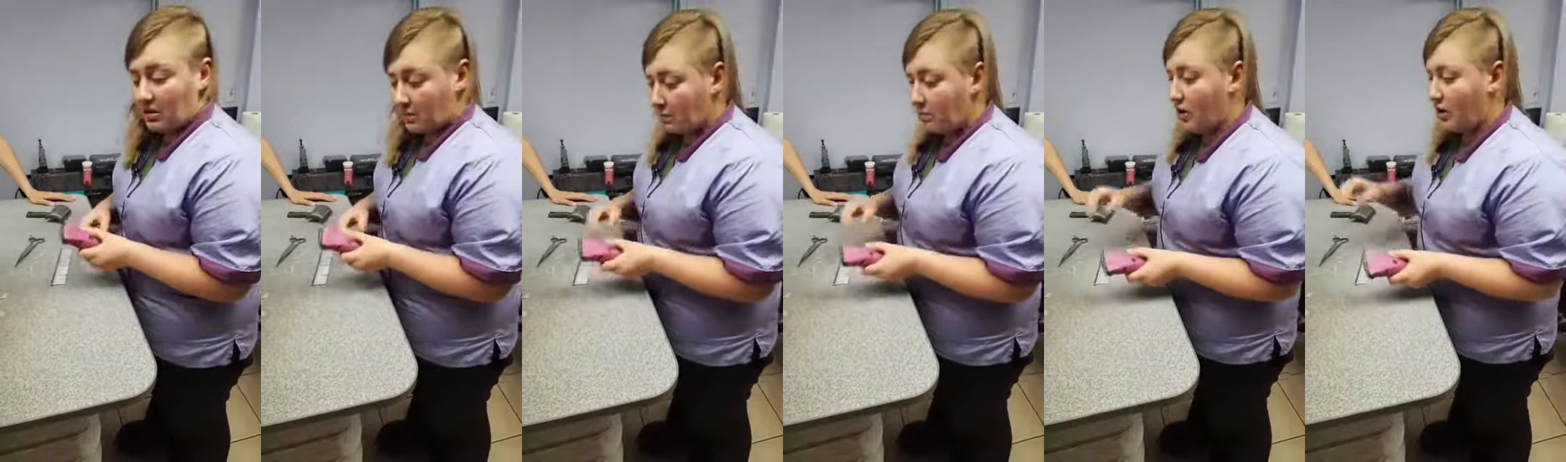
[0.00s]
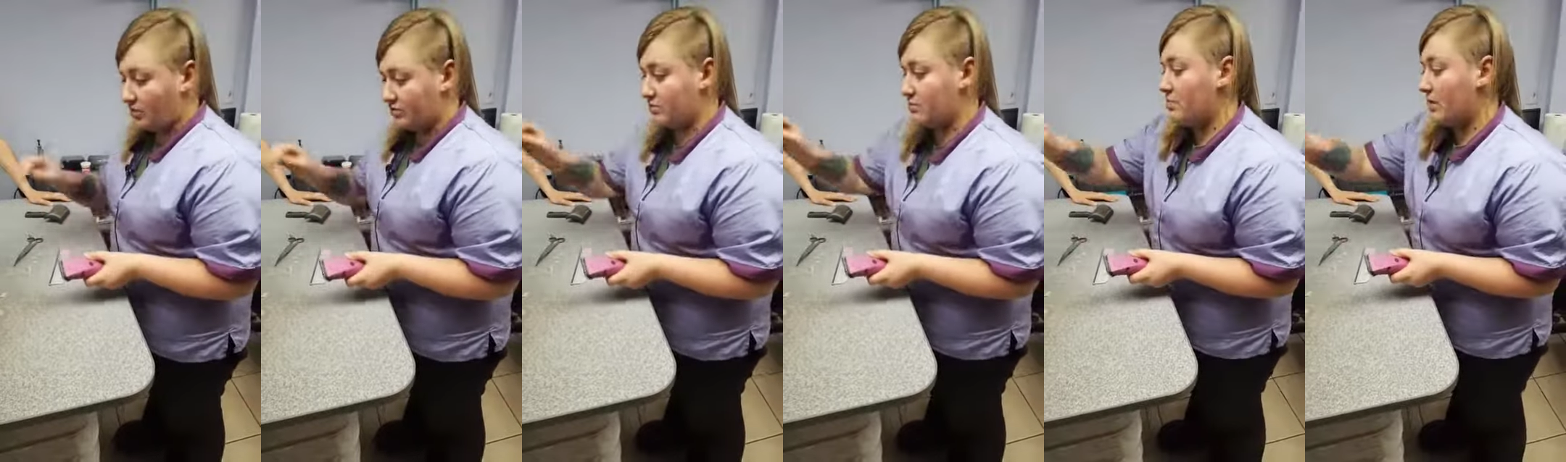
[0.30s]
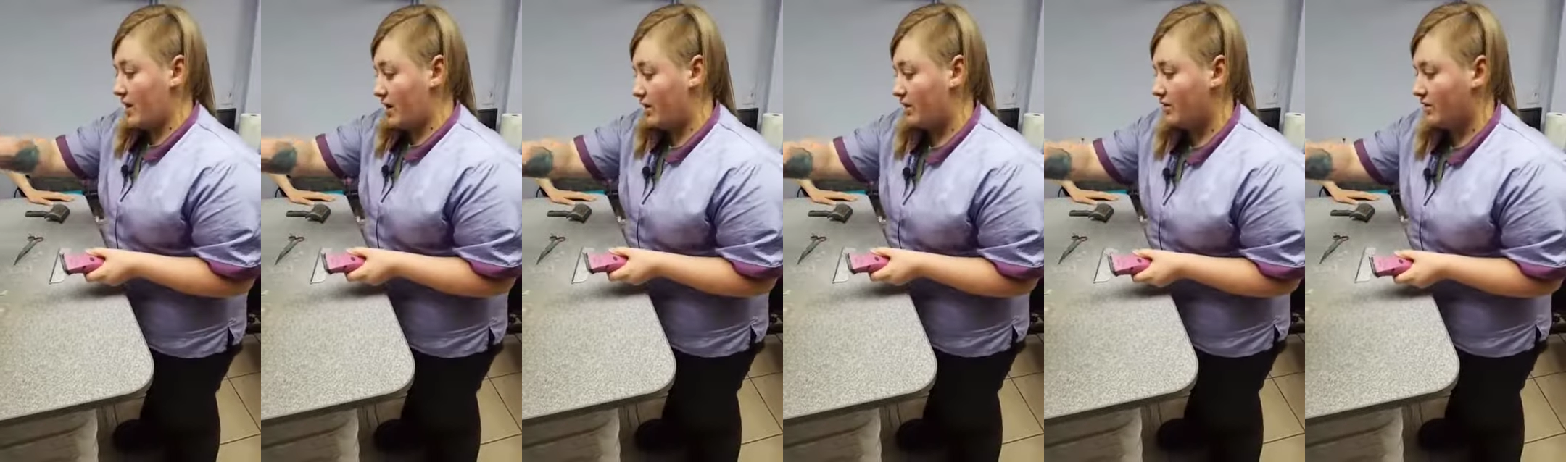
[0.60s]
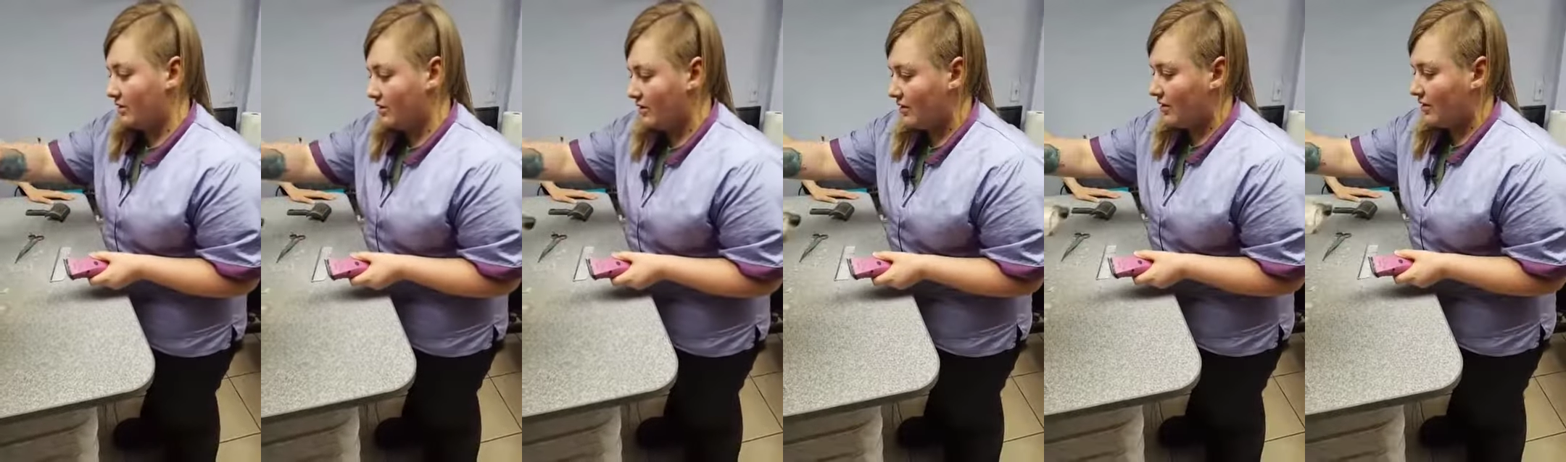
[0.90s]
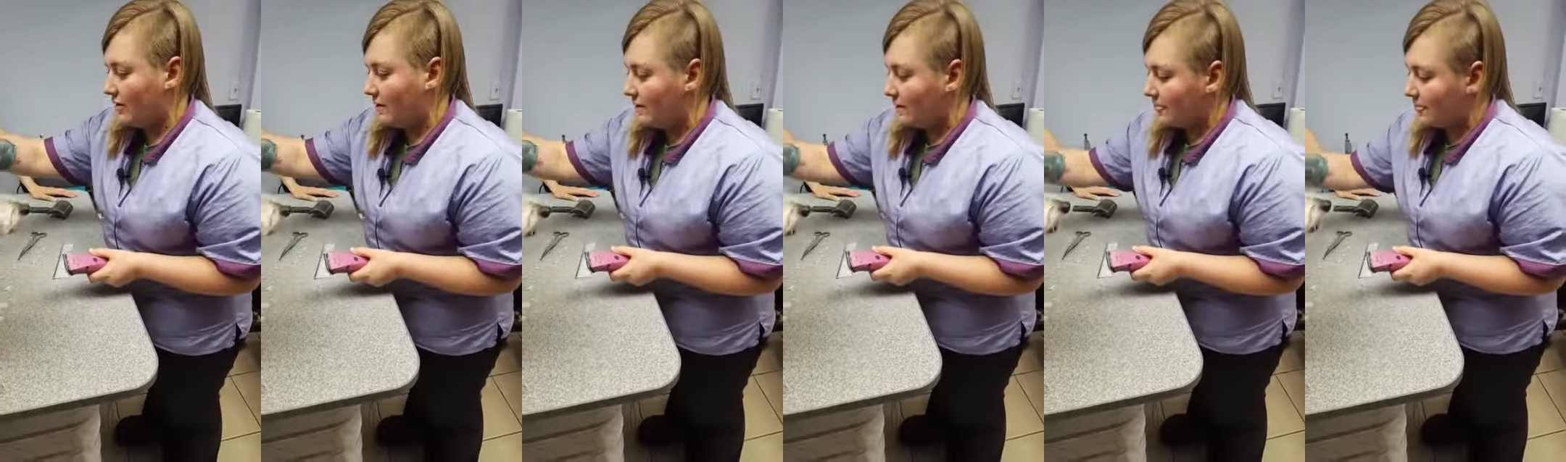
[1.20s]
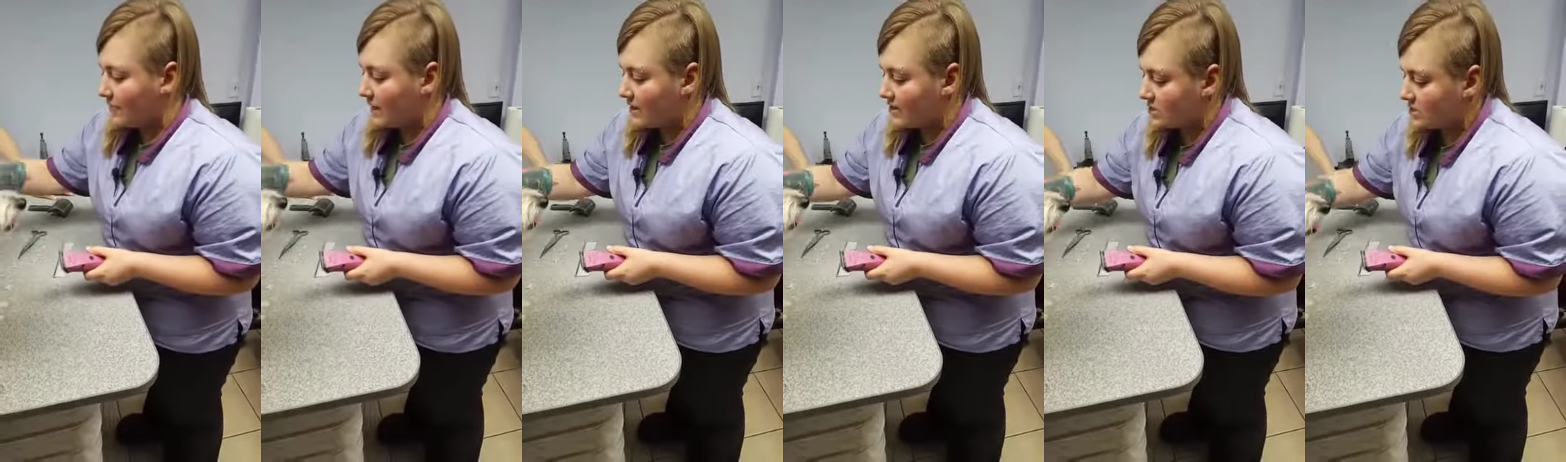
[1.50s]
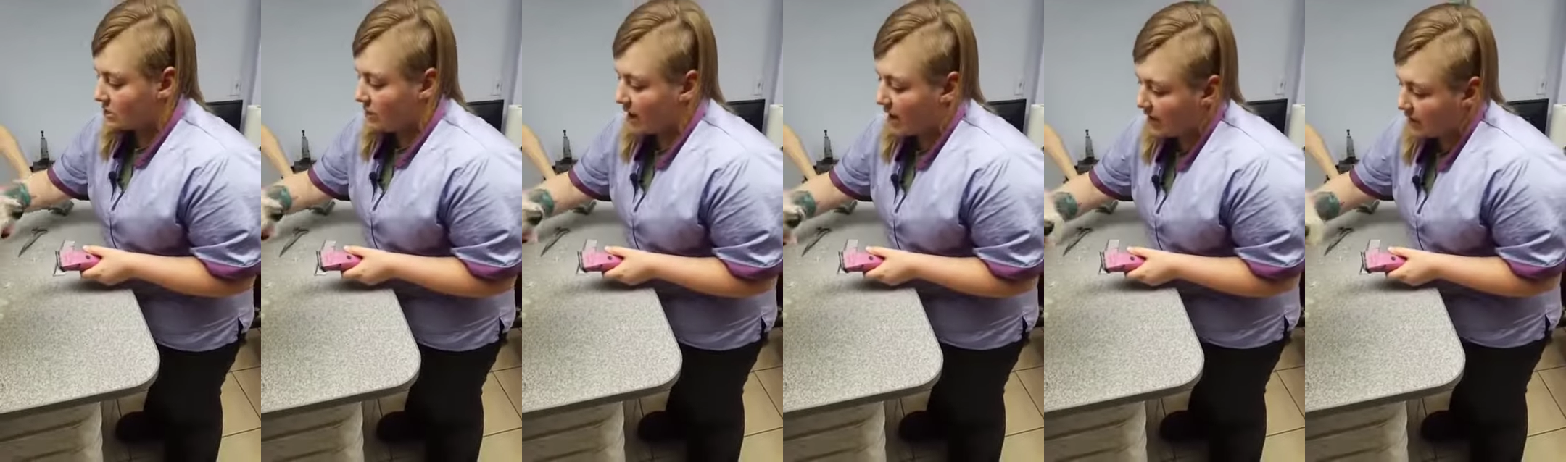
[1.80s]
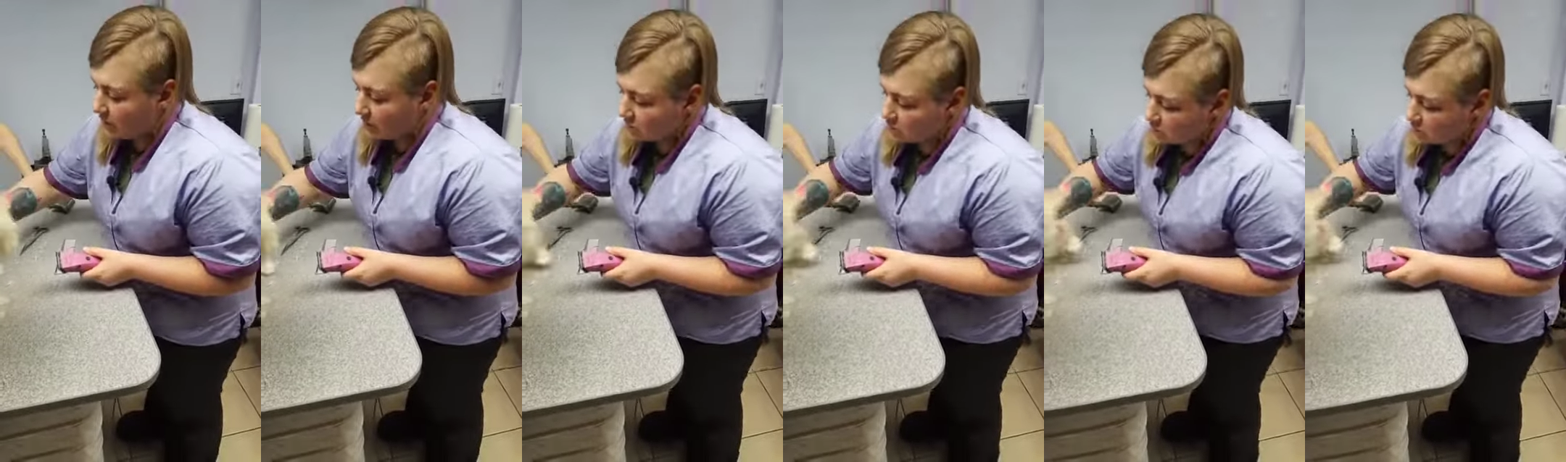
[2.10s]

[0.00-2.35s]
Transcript: a bald butt. So I